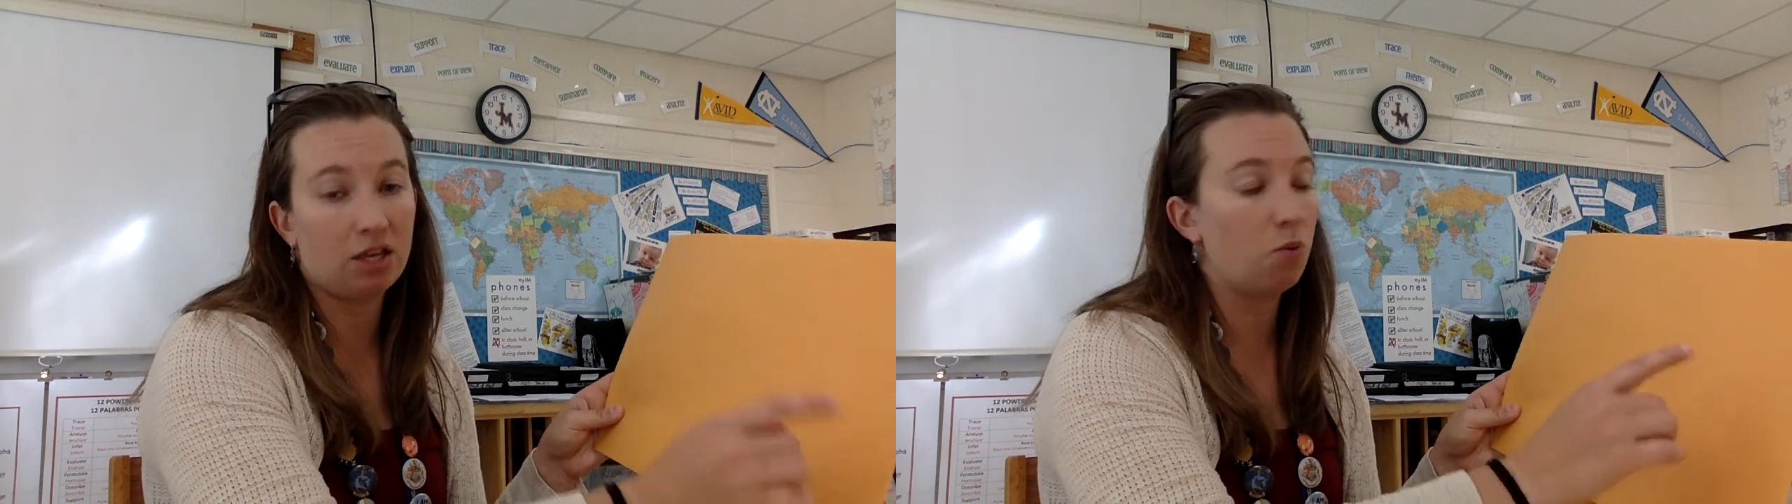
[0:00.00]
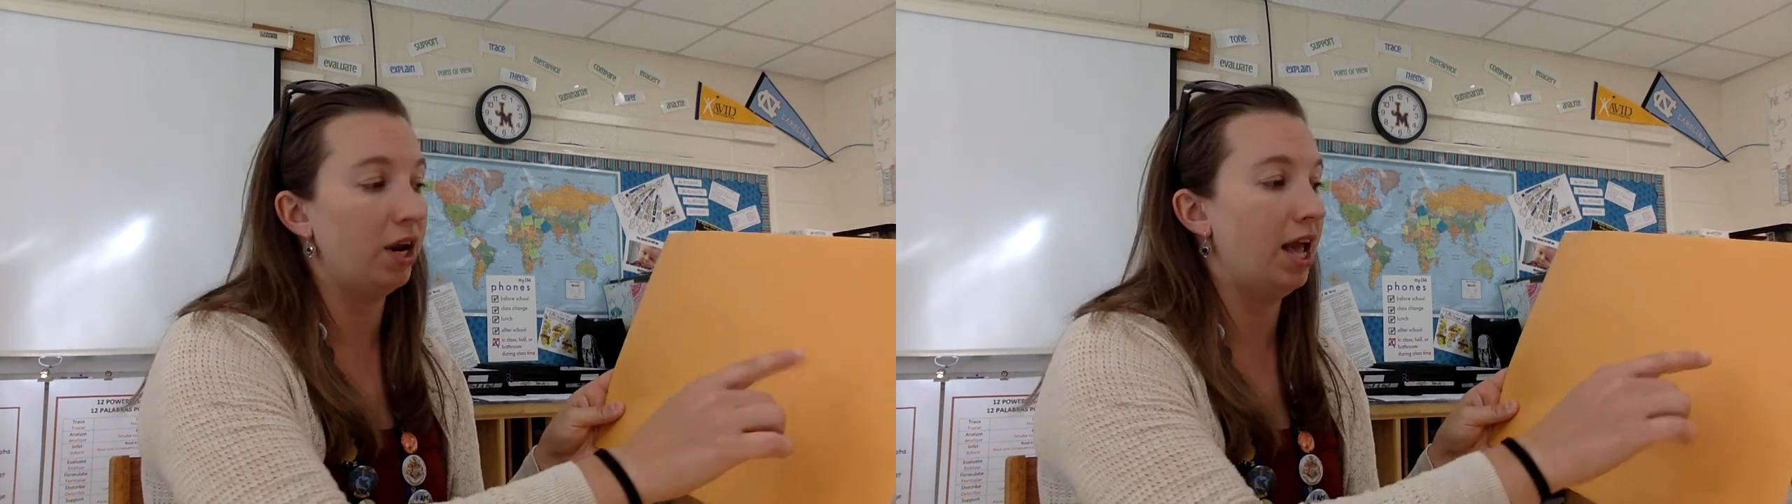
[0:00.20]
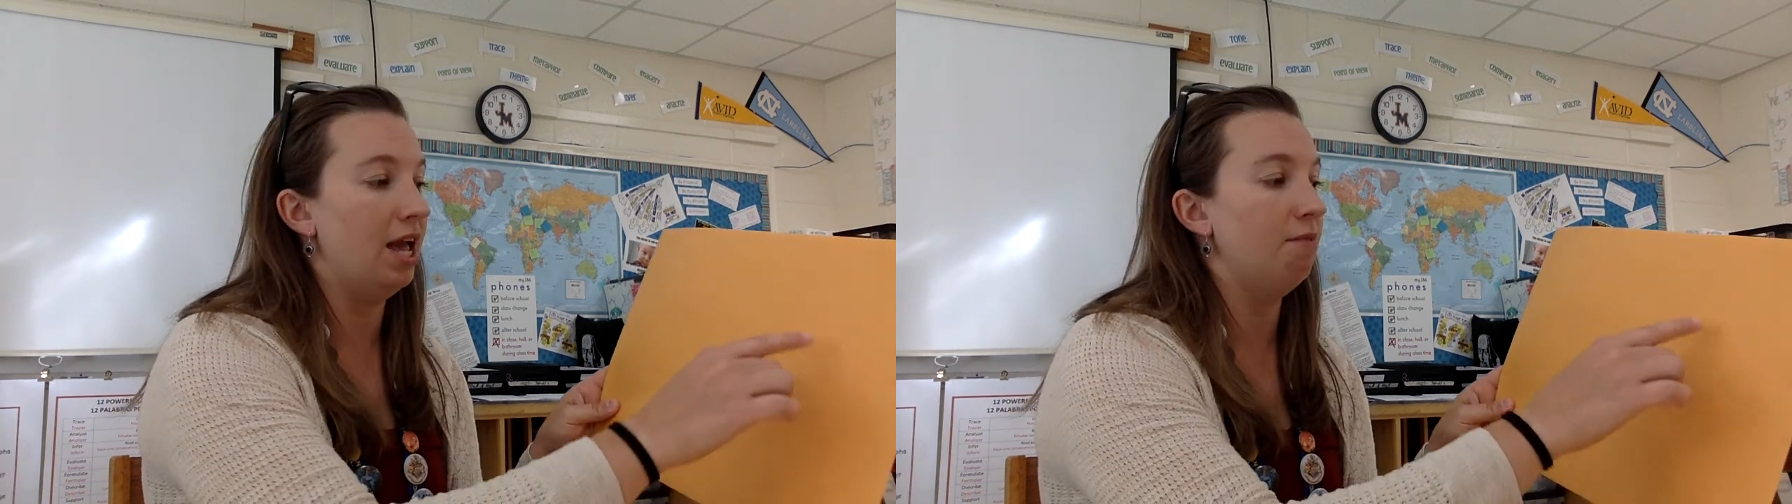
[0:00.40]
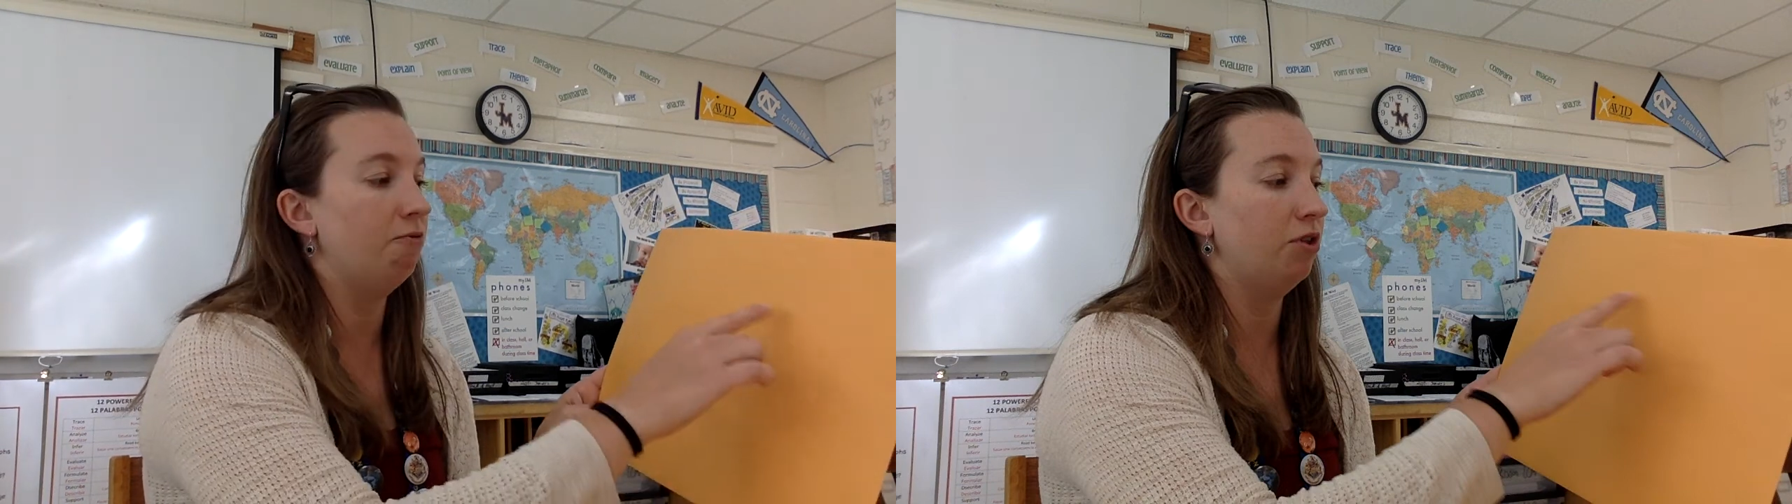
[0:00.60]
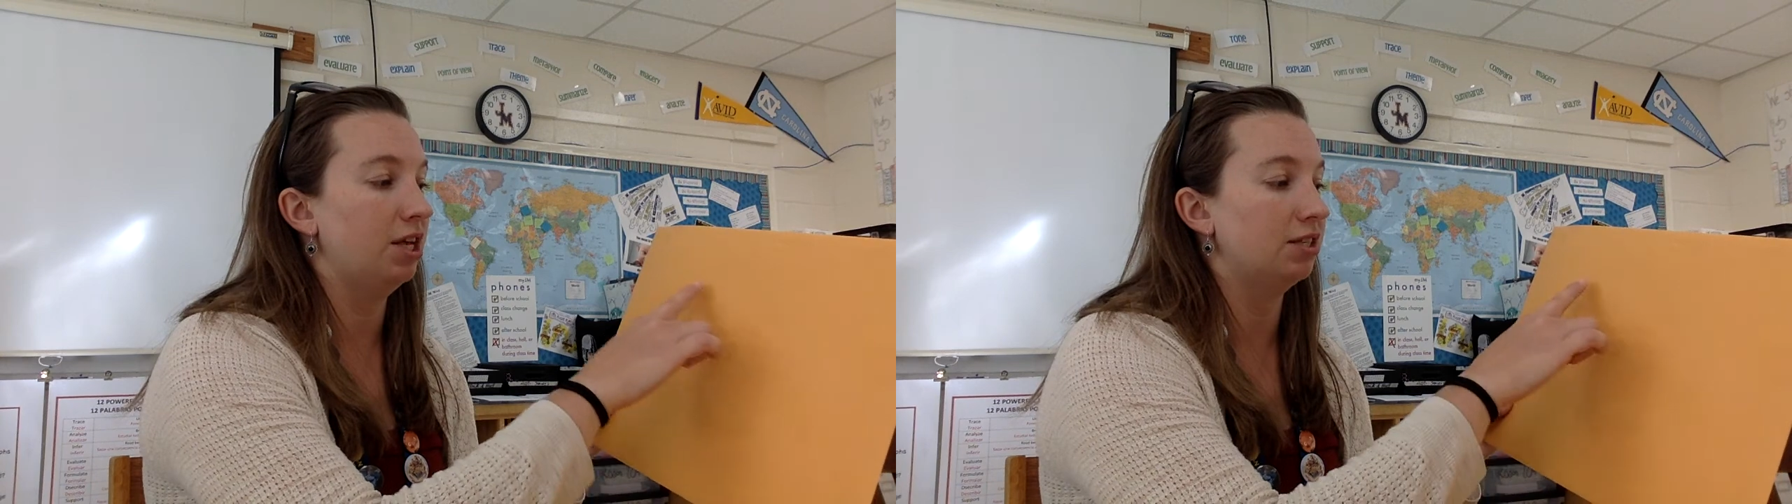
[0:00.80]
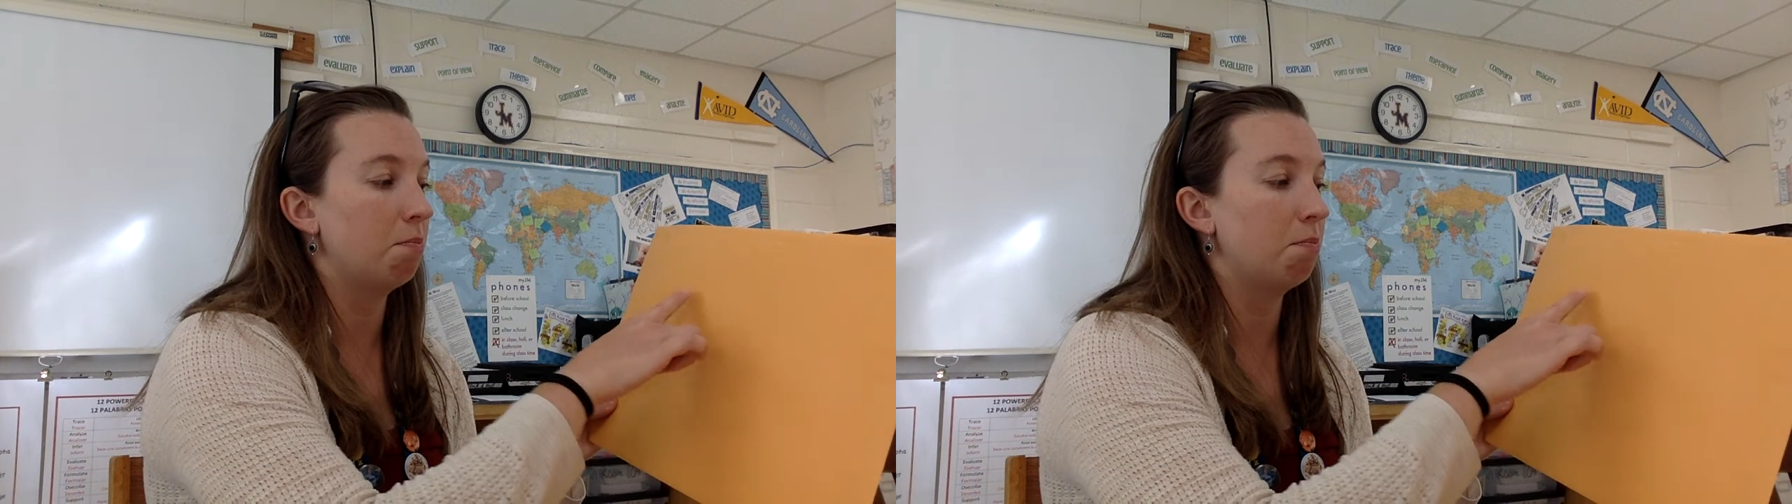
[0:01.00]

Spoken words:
you want to aim for this